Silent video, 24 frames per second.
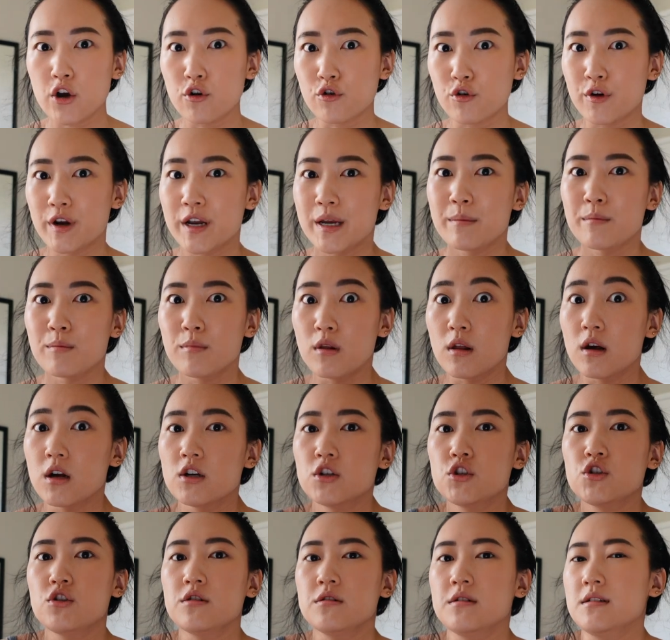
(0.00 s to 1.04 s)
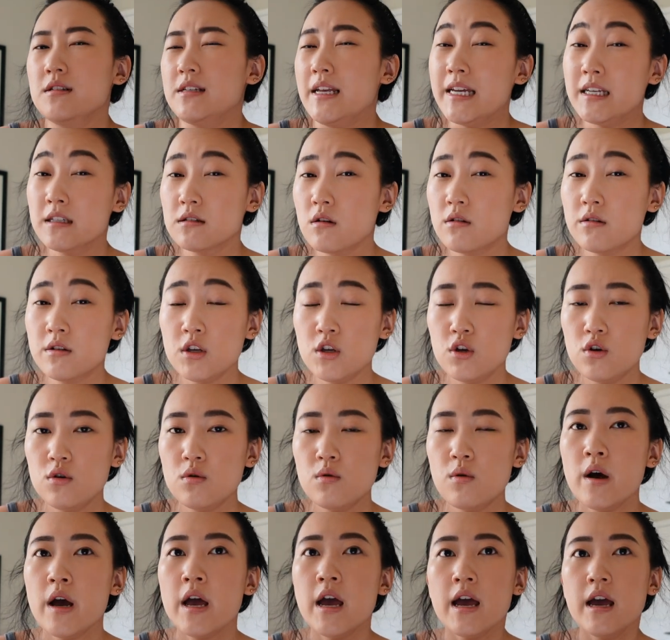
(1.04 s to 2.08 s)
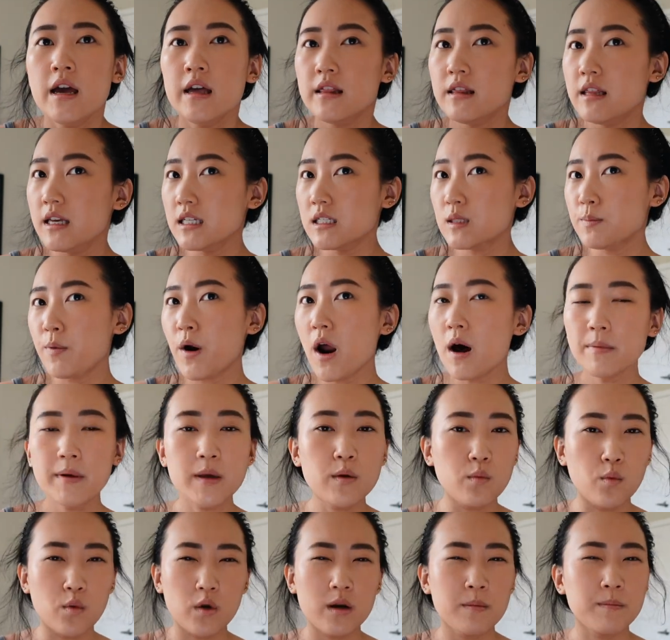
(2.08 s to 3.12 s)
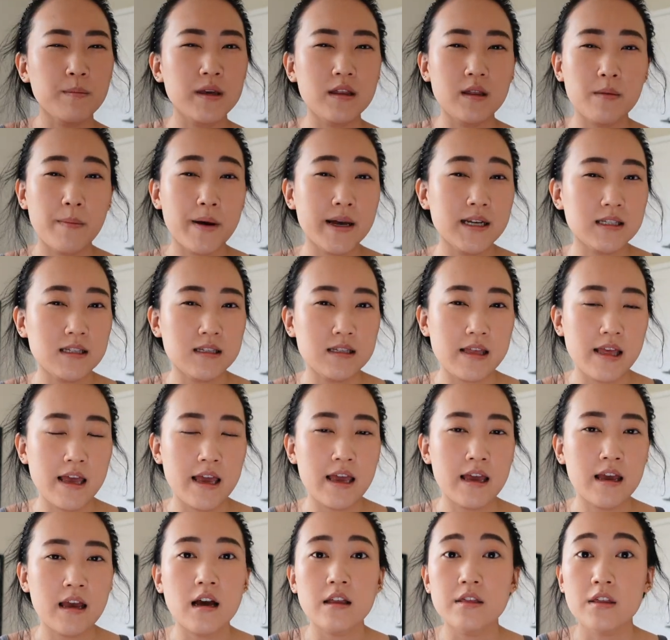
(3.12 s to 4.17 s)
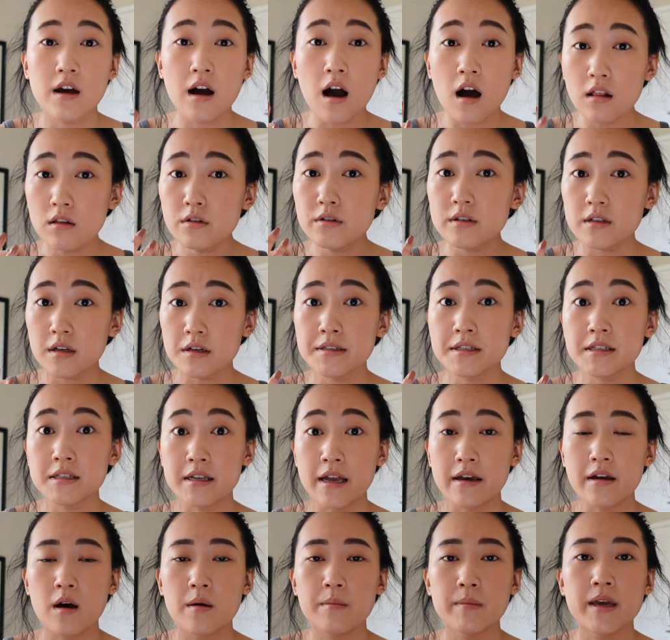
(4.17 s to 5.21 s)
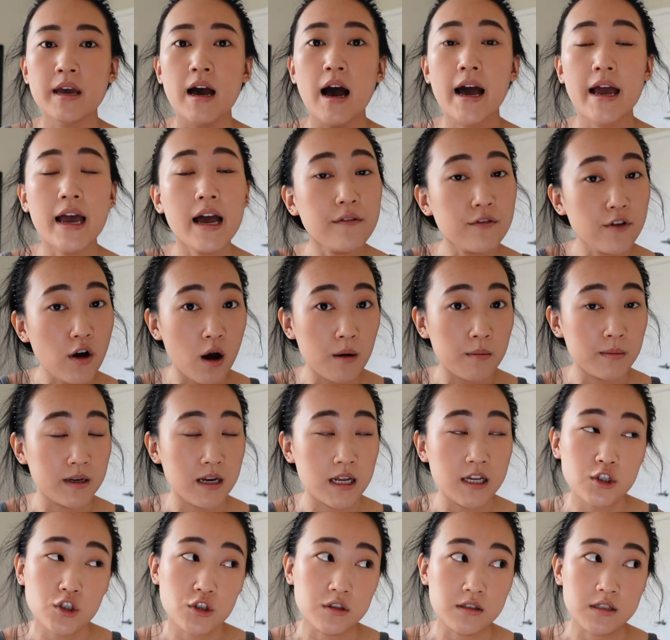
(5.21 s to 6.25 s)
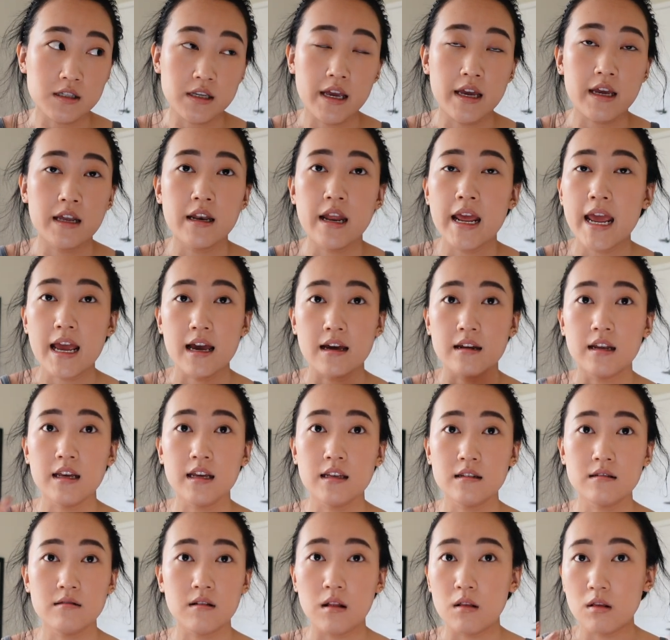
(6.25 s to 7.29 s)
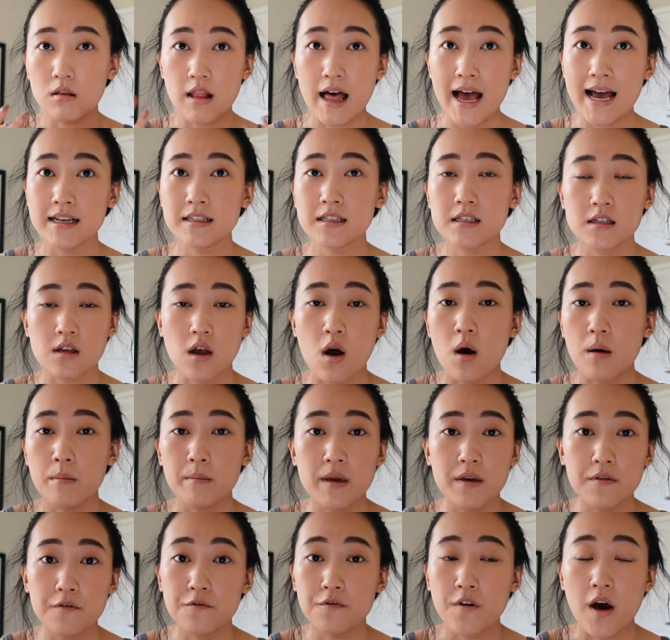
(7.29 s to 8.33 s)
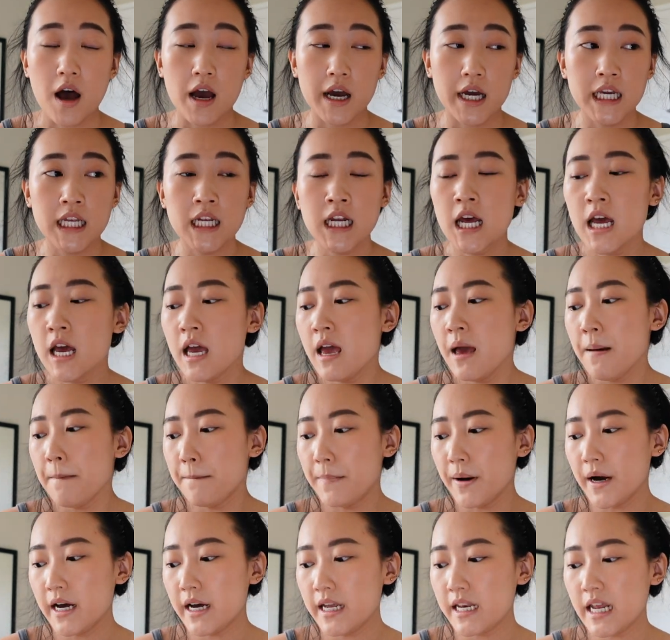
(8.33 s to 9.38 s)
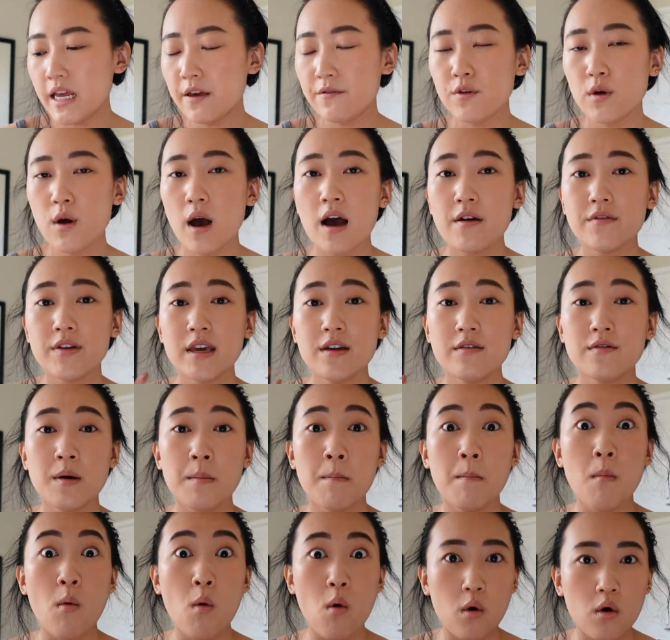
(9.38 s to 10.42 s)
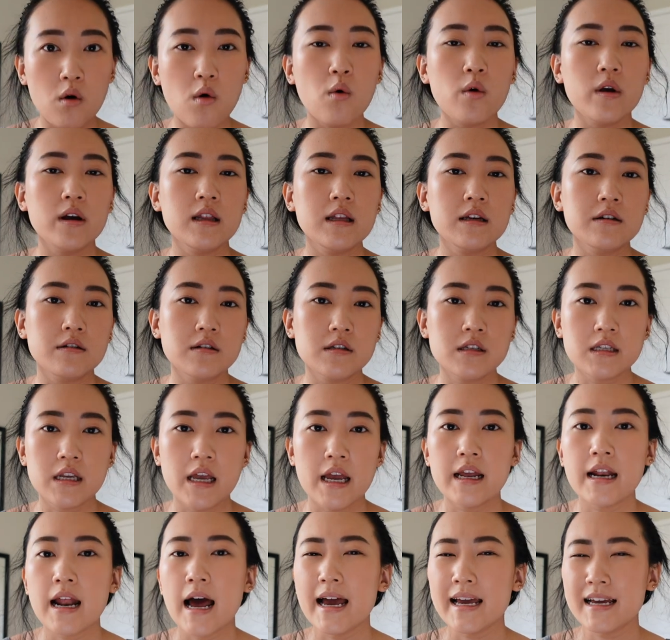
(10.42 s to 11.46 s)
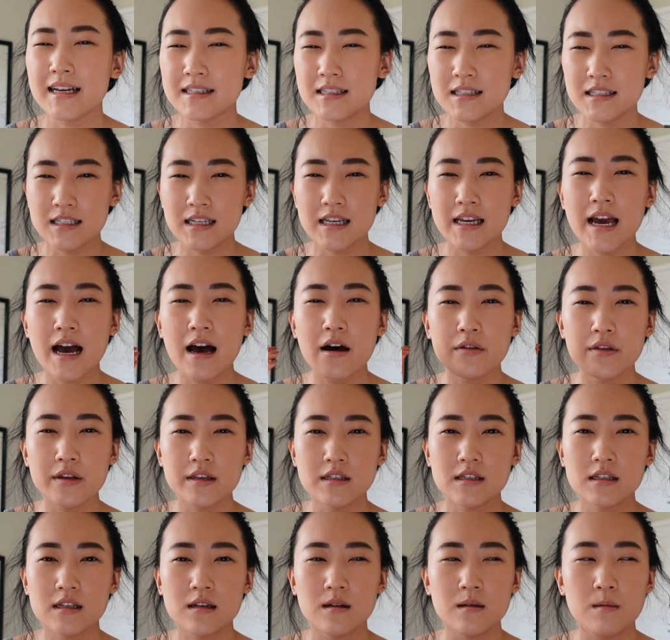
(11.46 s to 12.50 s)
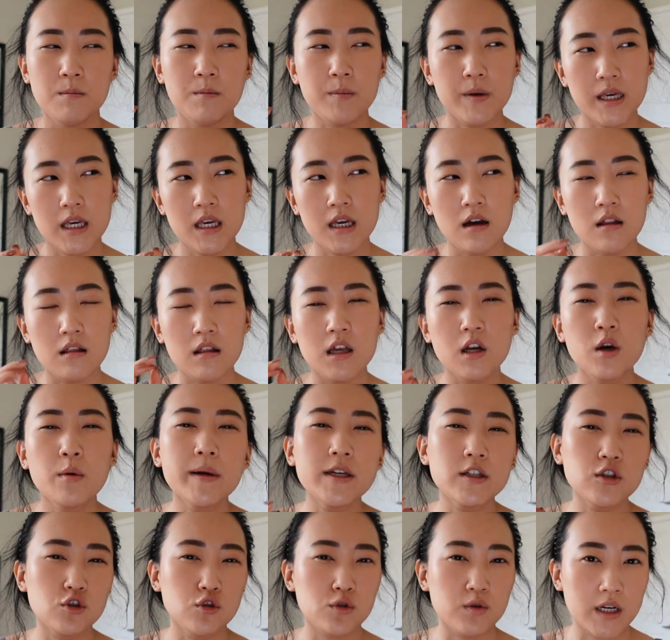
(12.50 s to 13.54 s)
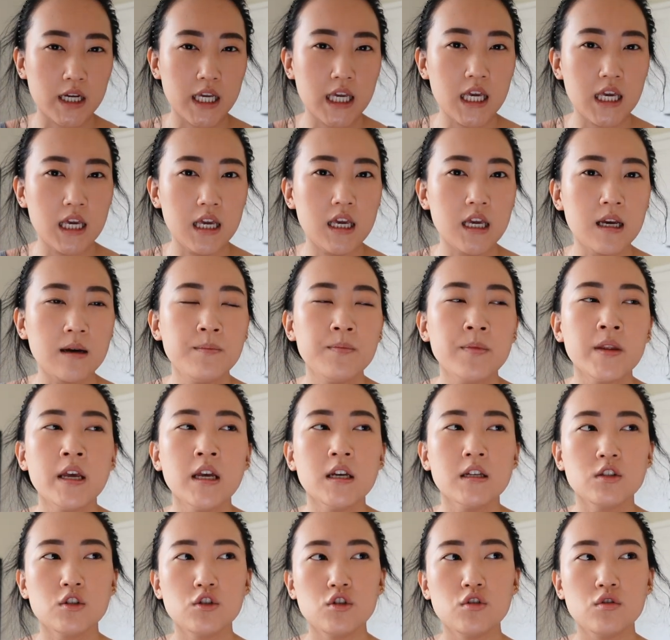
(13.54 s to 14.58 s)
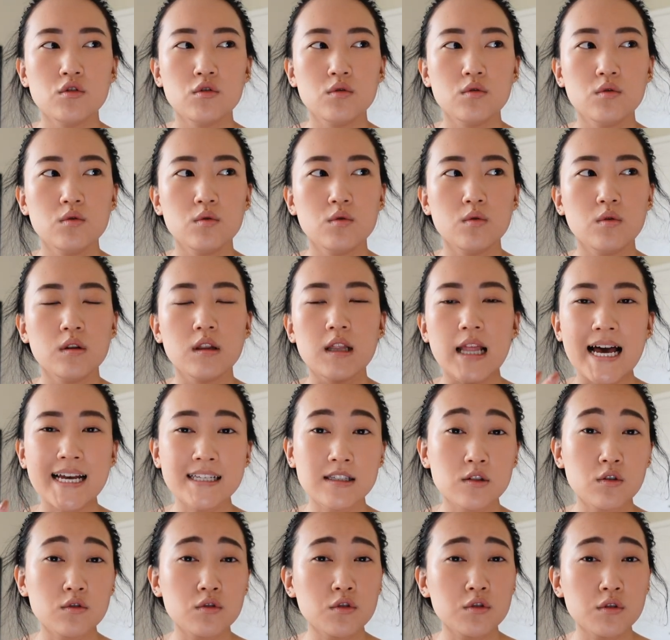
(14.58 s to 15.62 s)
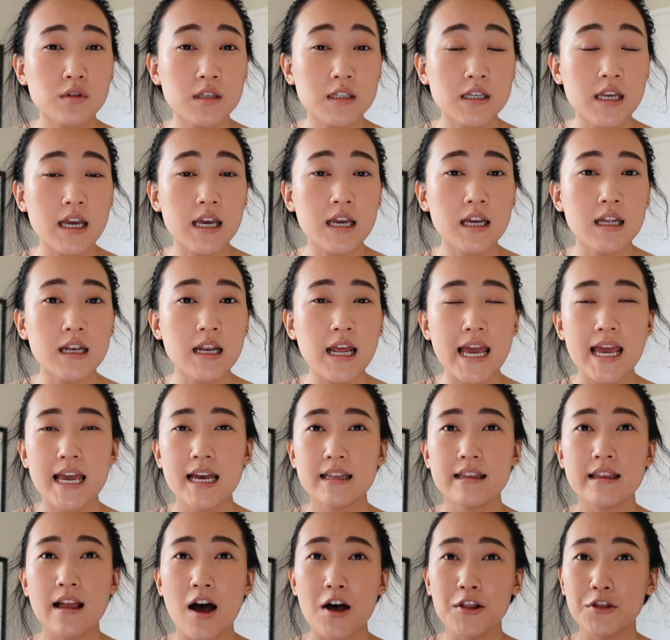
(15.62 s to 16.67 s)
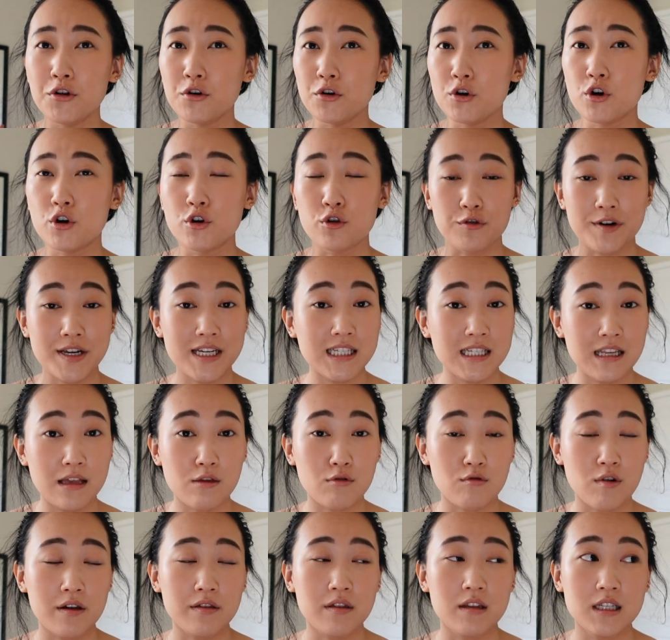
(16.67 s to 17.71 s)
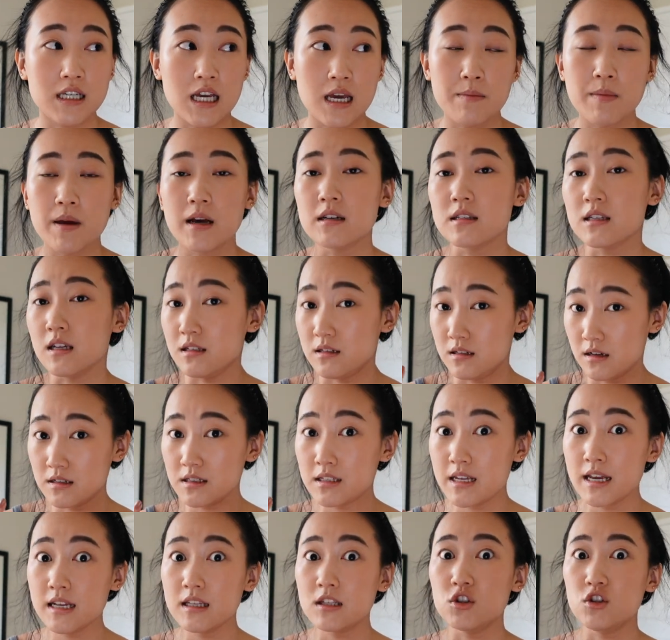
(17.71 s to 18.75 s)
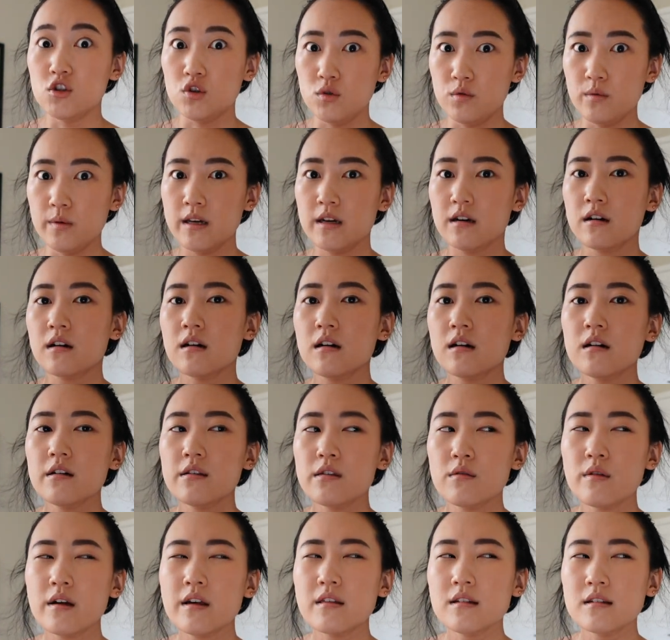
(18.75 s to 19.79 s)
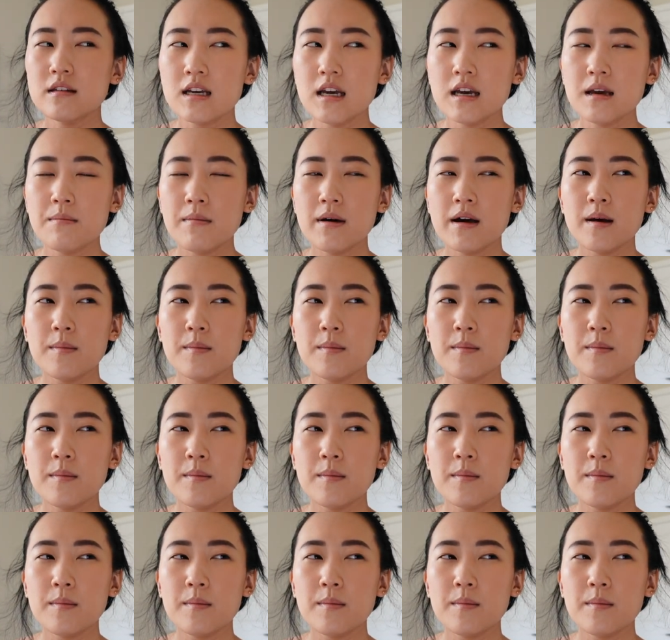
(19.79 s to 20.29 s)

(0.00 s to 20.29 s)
cream blush stays on you, this probably wouldn't be the best thing. The color does stay on me. I have combination skin and it lasts on me fine. But if you have even more oilier skin, I could see how this could be a little bit tricky to last on your skin and not look greasy throughout the day because it does get dewier throughout the day in my